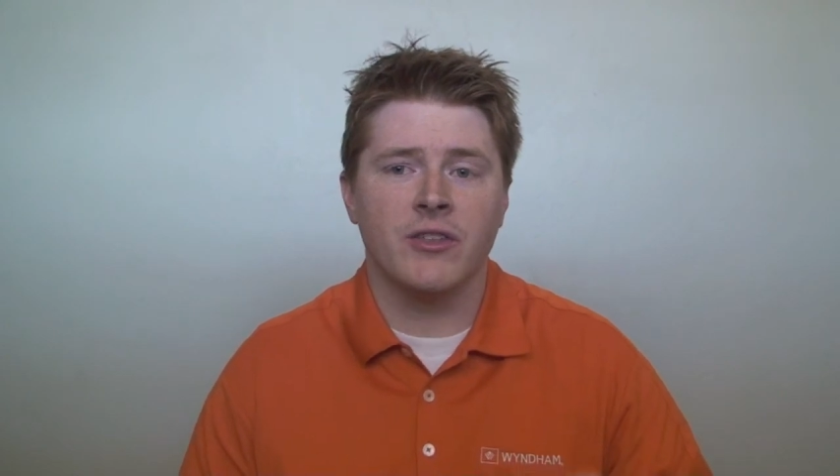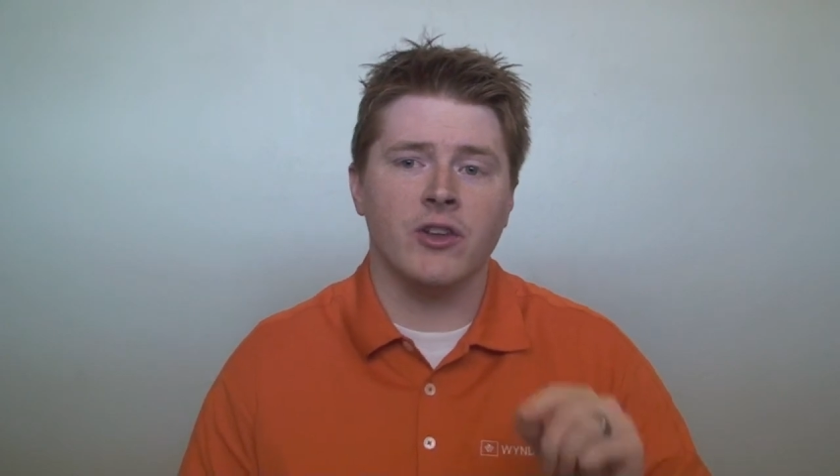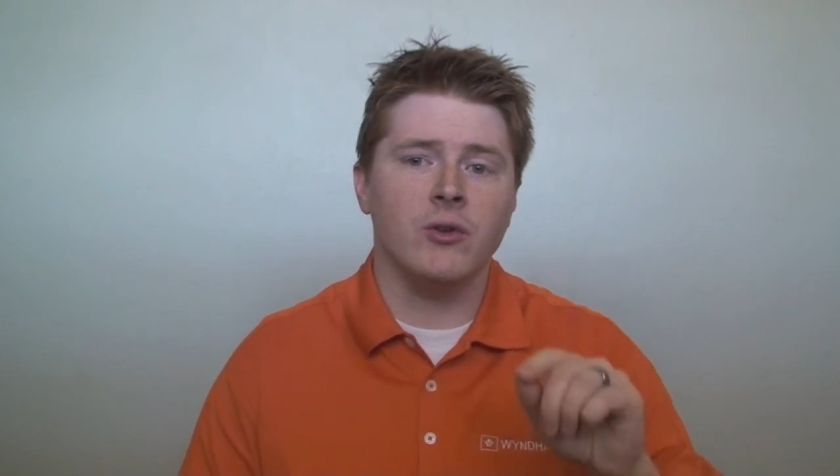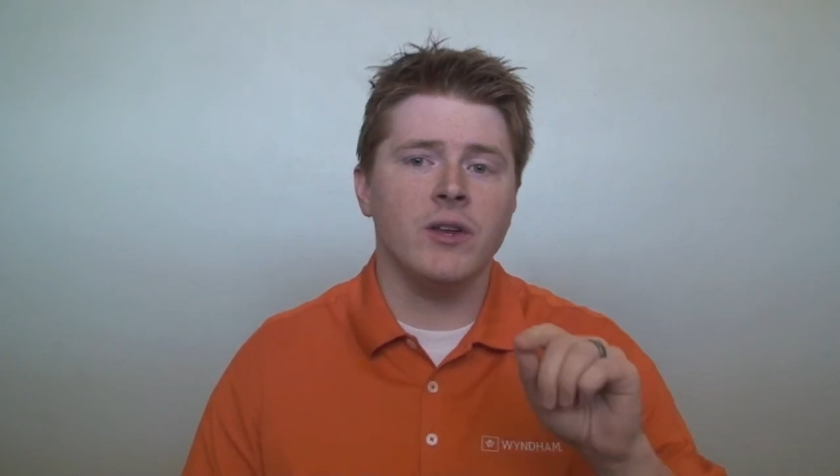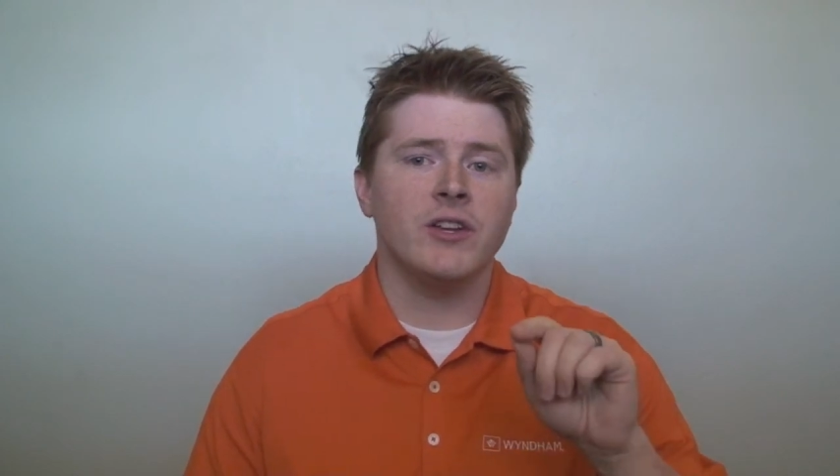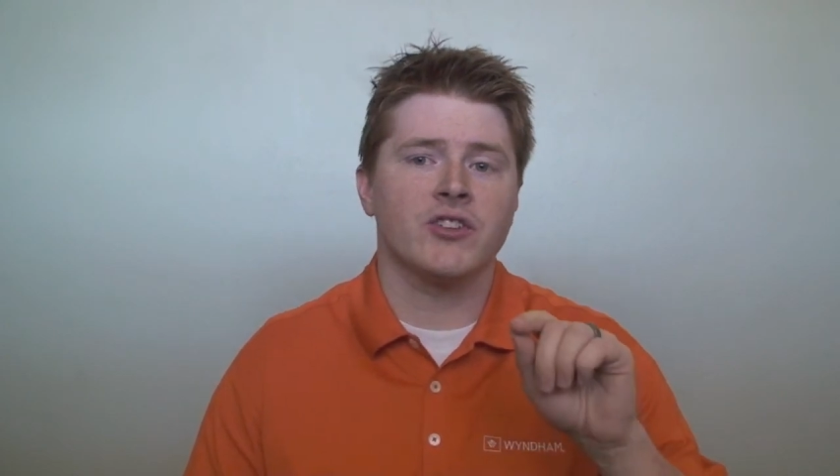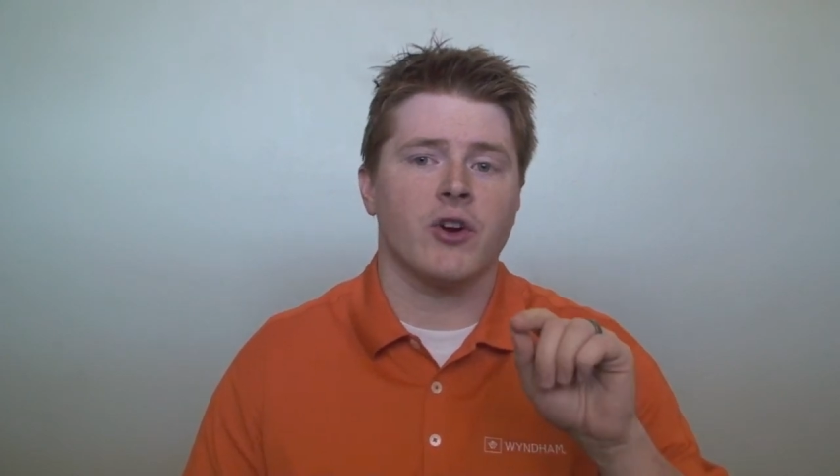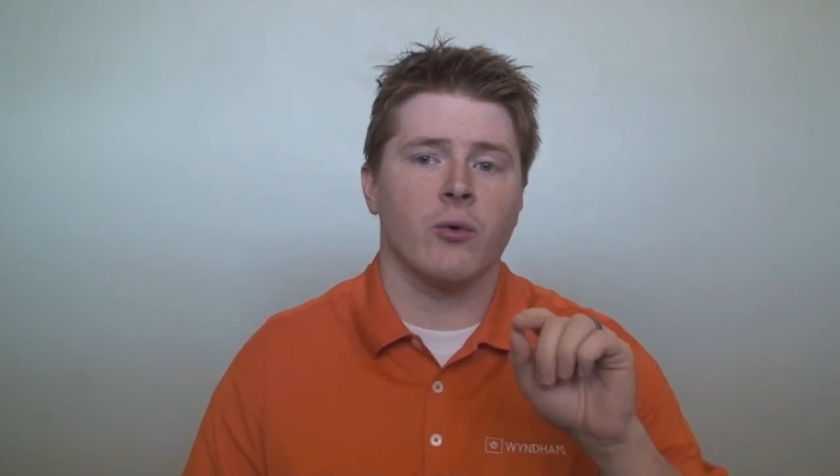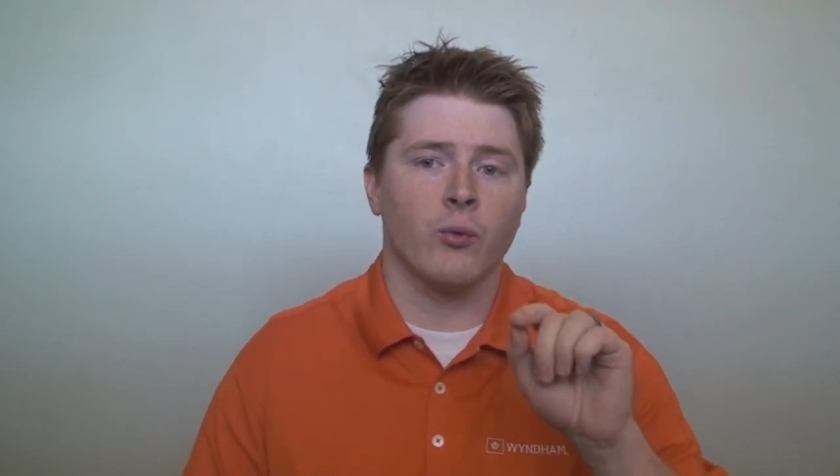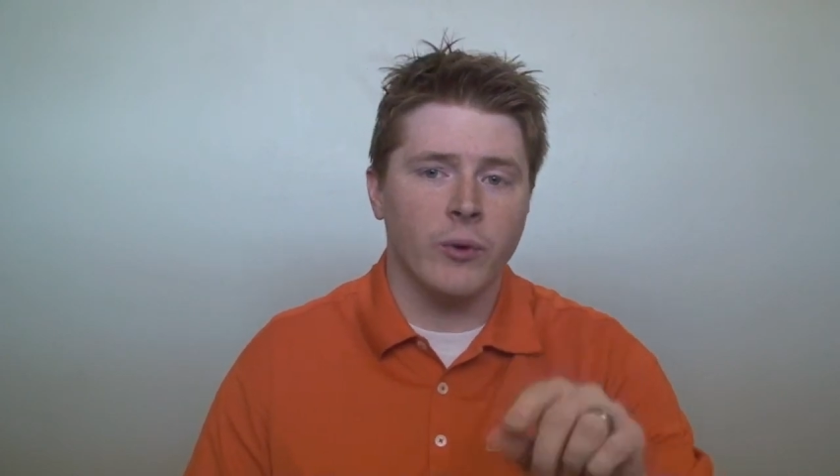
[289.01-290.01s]
then you need to
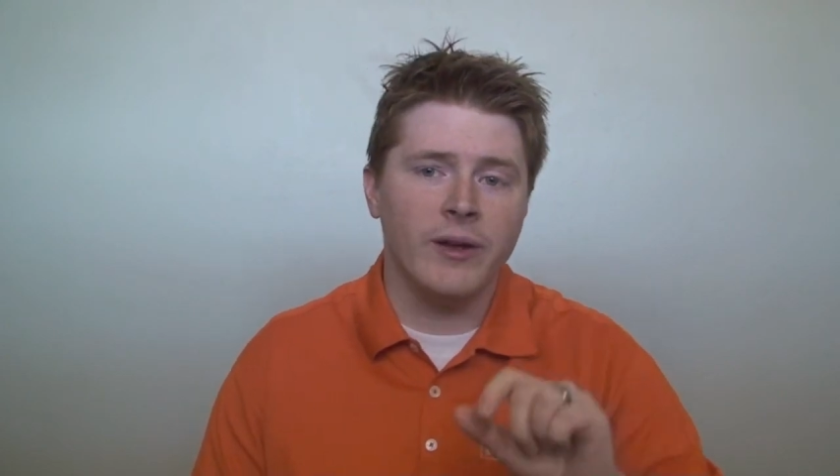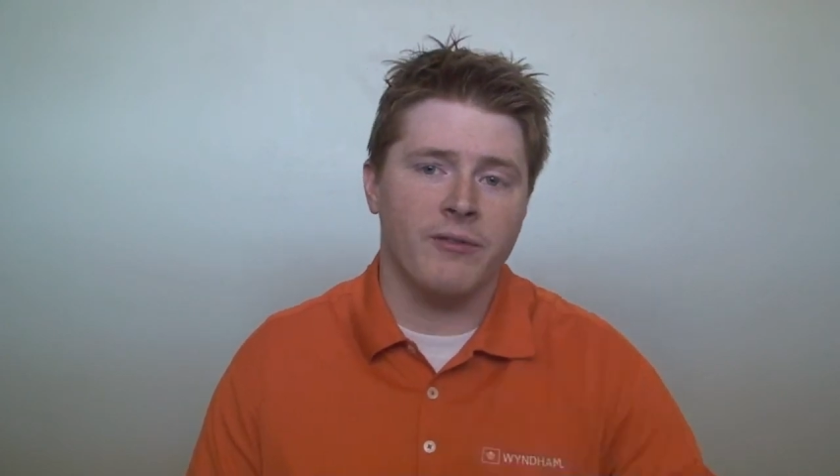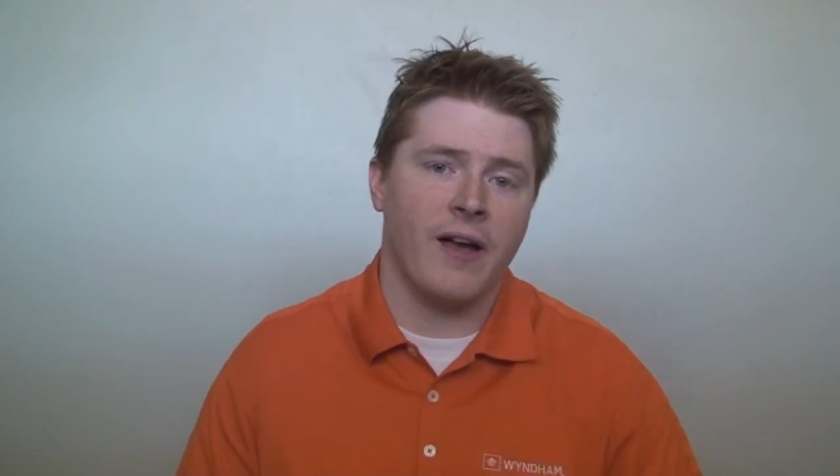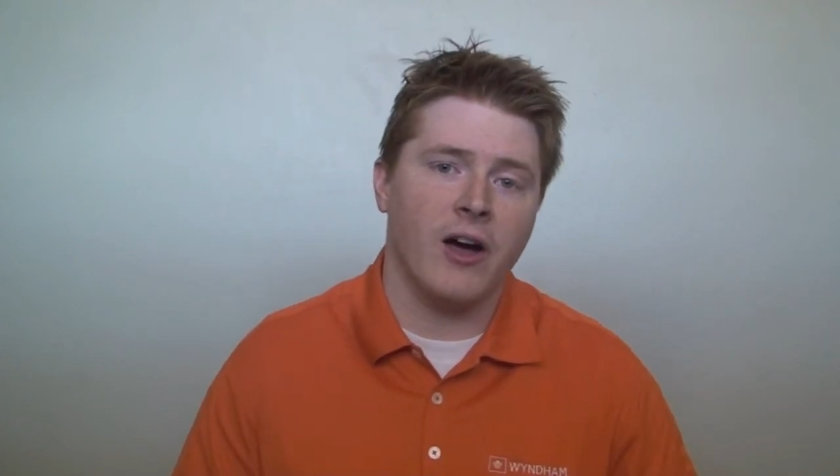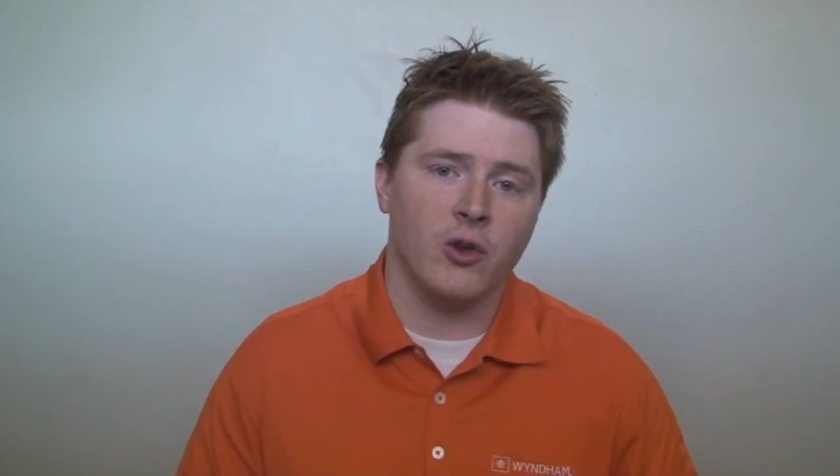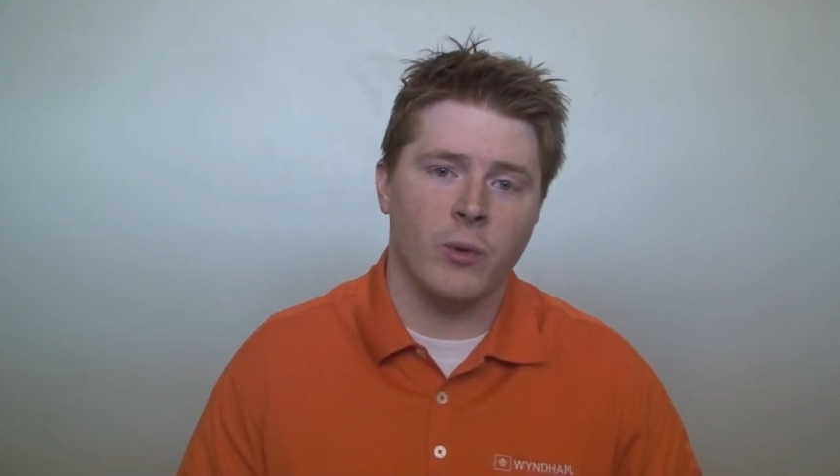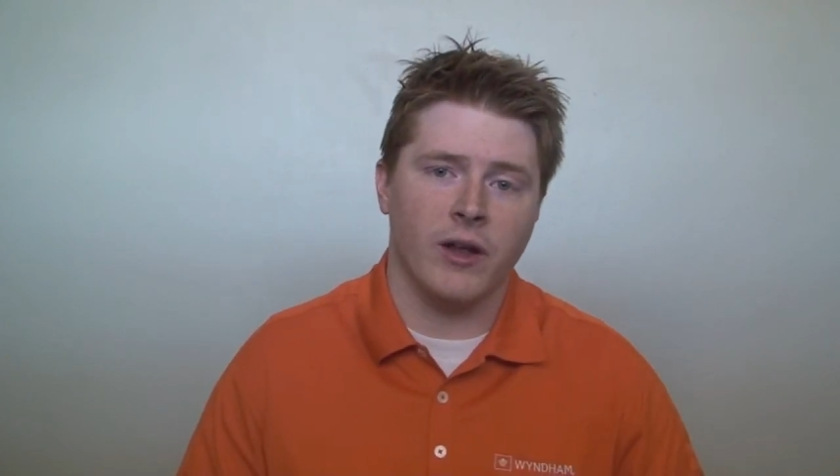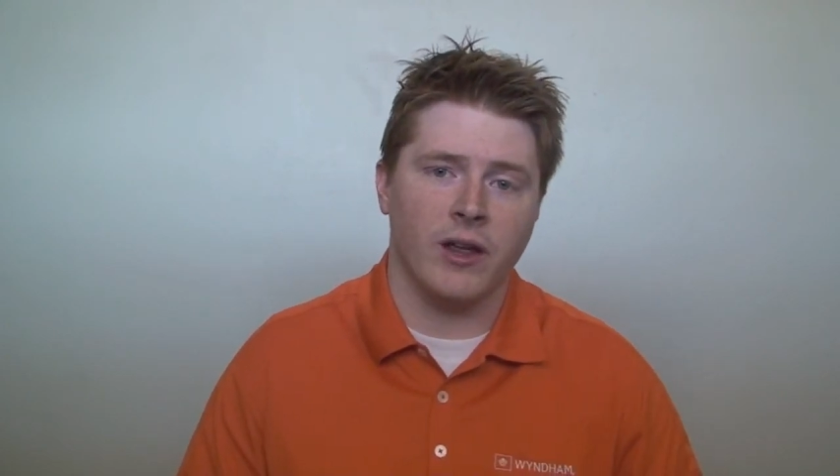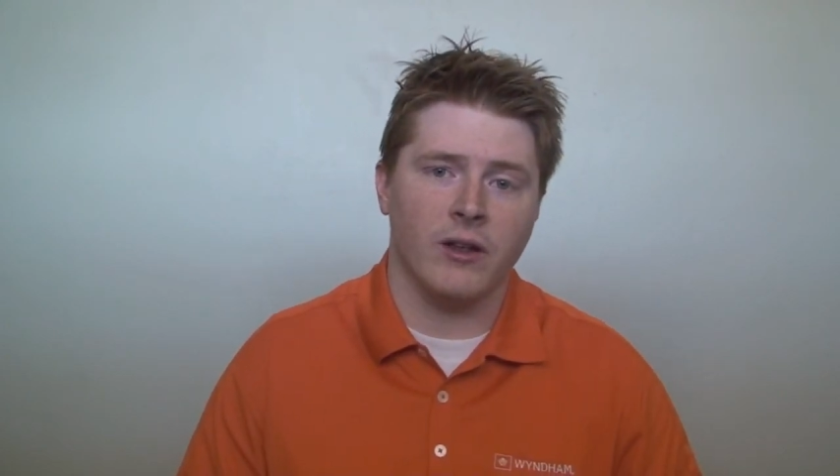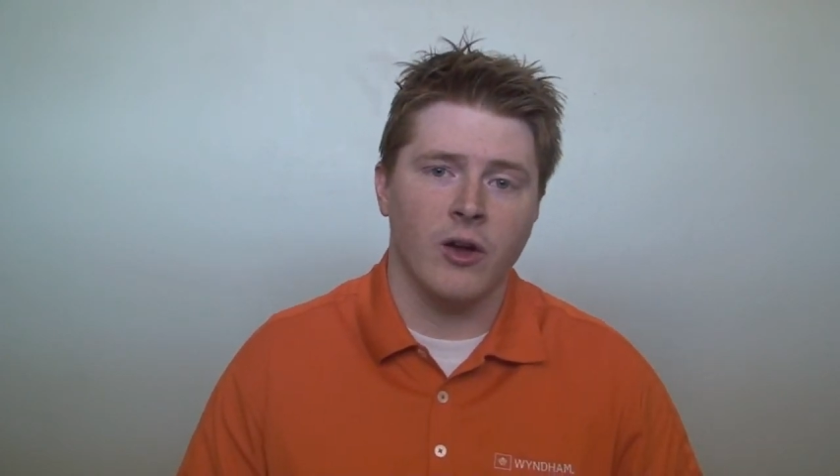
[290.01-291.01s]
start
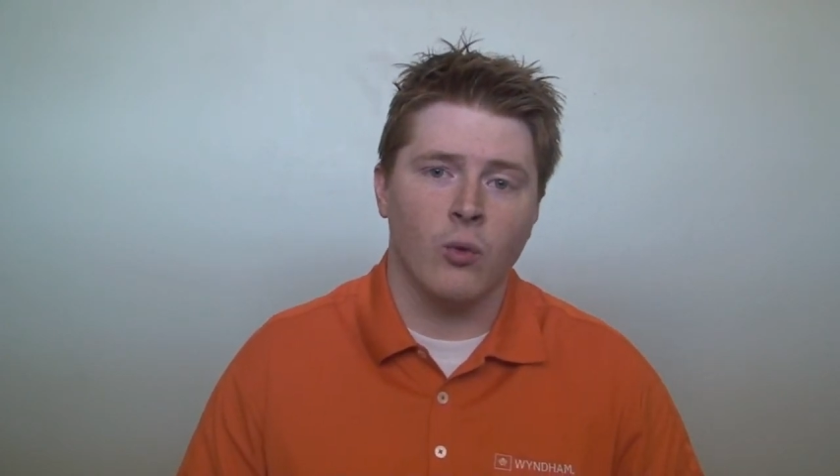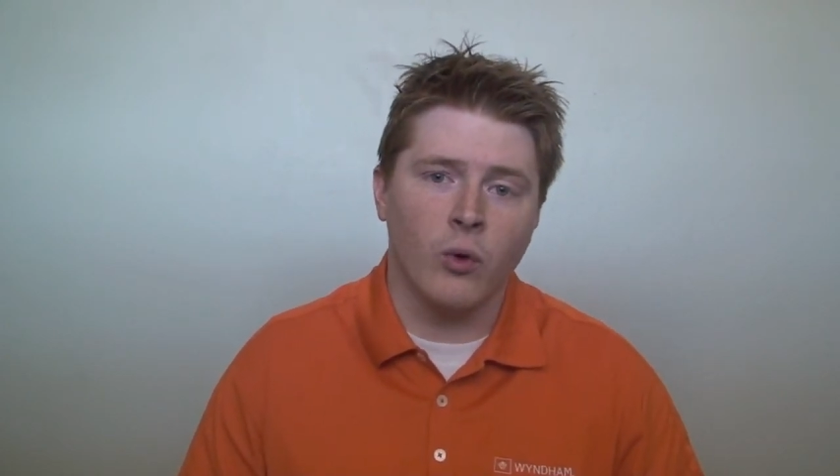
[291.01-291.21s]
reevaluating